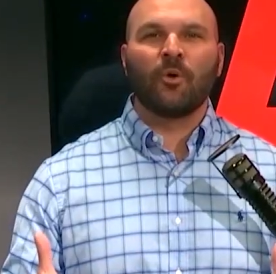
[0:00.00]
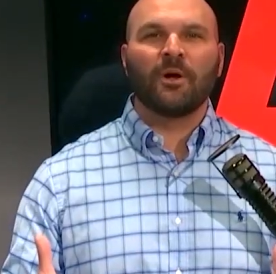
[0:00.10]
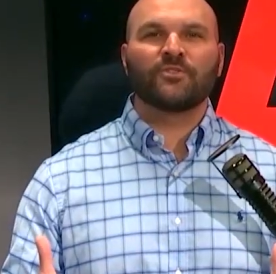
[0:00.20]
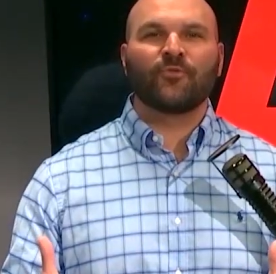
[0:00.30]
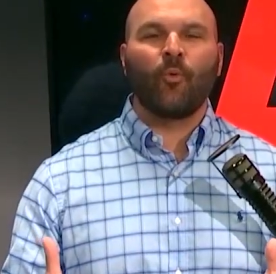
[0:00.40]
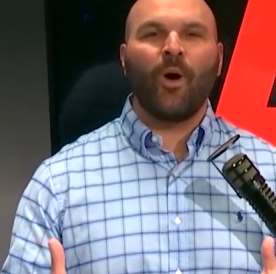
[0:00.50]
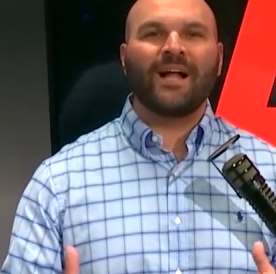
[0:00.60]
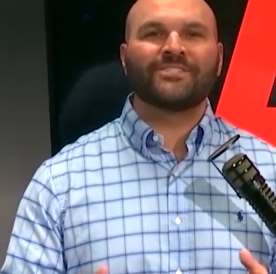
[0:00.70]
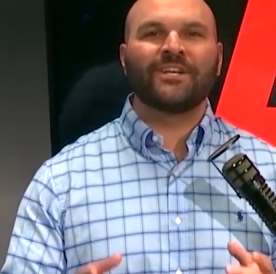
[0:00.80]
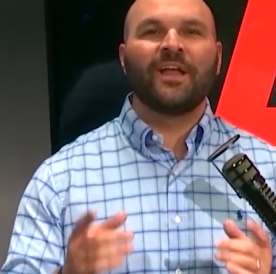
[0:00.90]
so much for
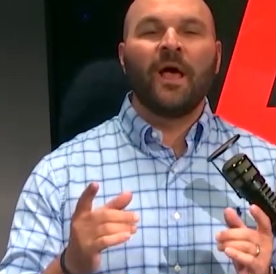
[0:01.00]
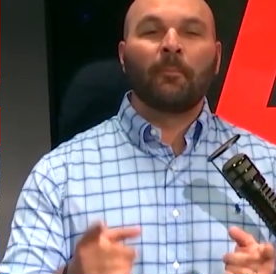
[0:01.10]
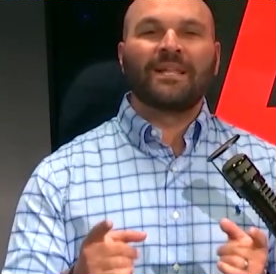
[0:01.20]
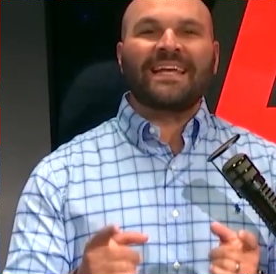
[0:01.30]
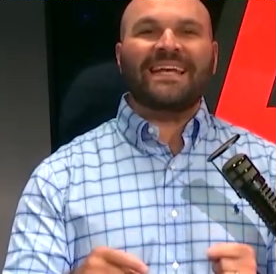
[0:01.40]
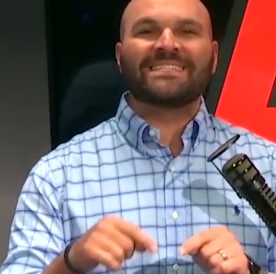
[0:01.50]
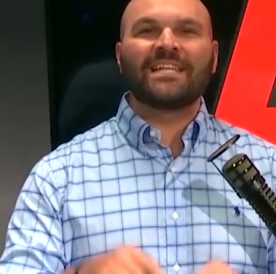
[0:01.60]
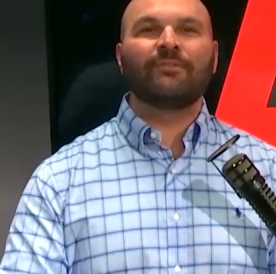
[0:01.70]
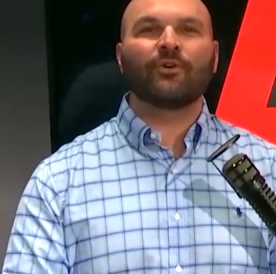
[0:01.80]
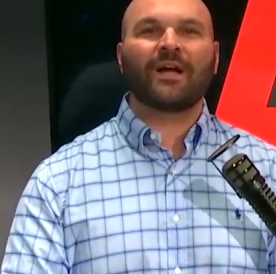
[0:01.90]
watching. Please
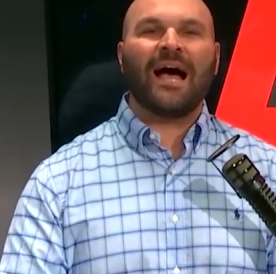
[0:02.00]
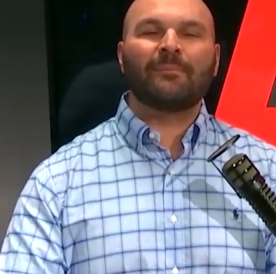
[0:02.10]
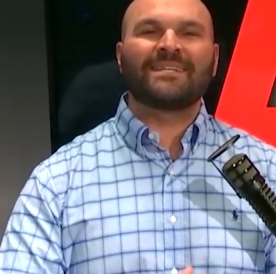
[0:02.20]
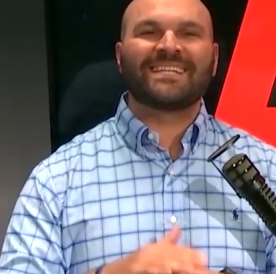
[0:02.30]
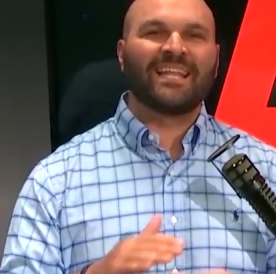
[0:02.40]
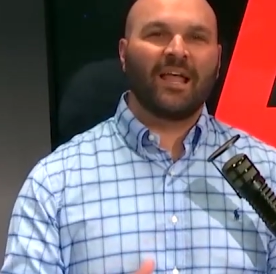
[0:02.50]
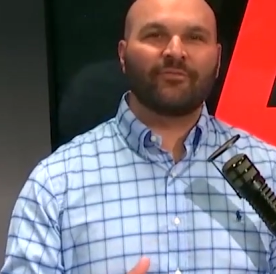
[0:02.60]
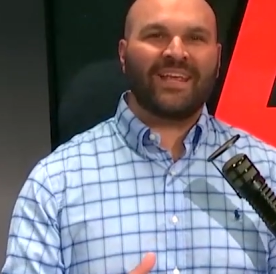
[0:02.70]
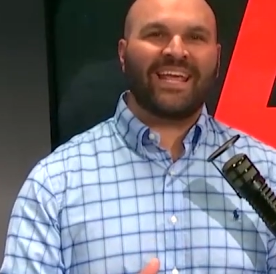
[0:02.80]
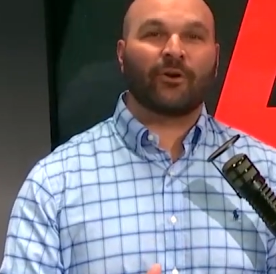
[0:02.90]
leave your comments. I
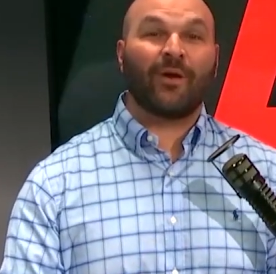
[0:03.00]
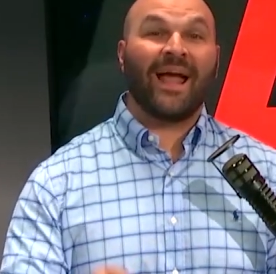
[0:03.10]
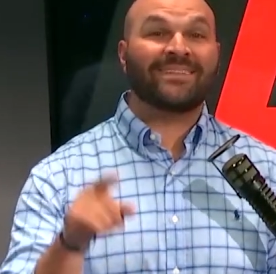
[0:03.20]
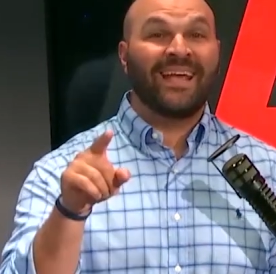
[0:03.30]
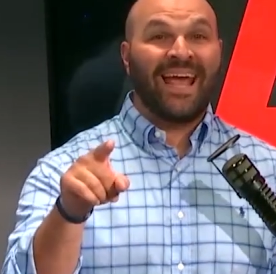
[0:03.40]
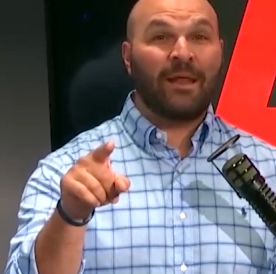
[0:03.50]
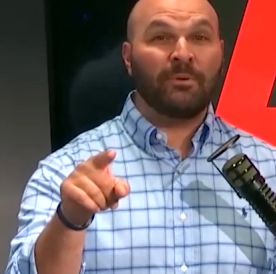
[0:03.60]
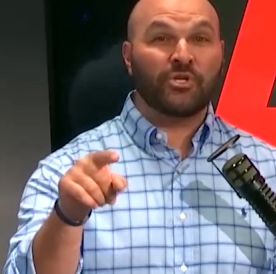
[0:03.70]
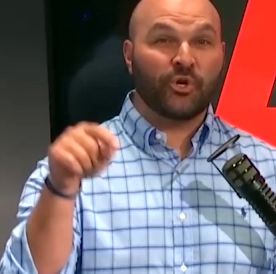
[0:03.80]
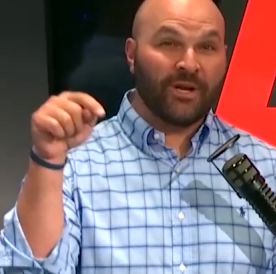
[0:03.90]
love to interact. And
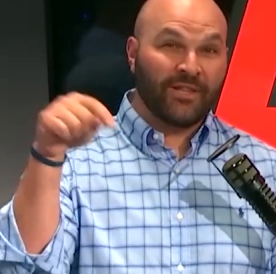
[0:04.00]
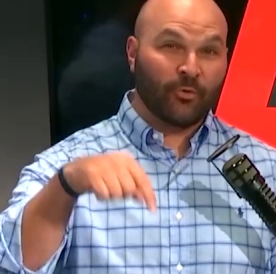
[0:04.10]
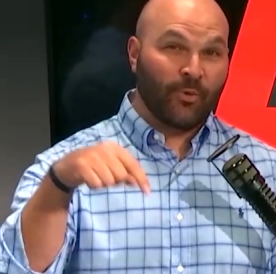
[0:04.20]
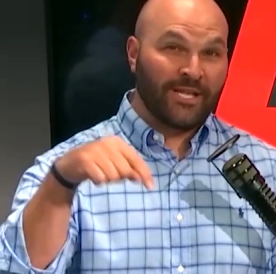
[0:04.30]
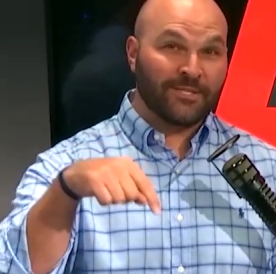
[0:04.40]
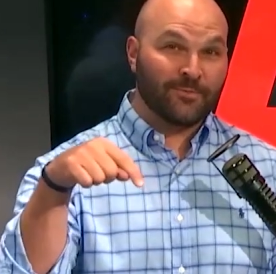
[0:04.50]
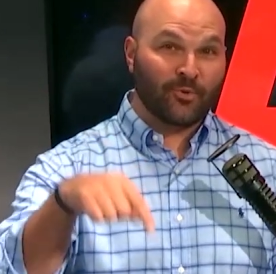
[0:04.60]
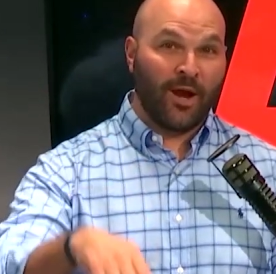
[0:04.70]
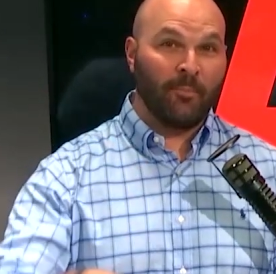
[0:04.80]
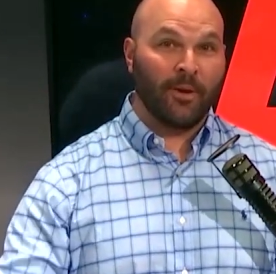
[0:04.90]
be sure to hit the red
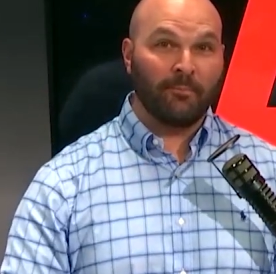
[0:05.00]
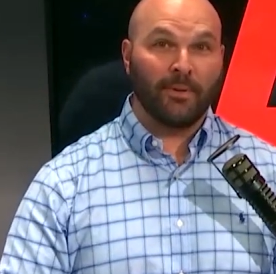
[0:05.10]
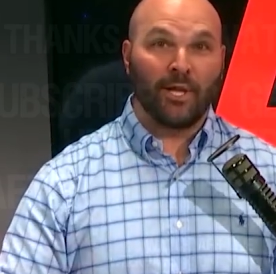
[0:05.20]
subscribe button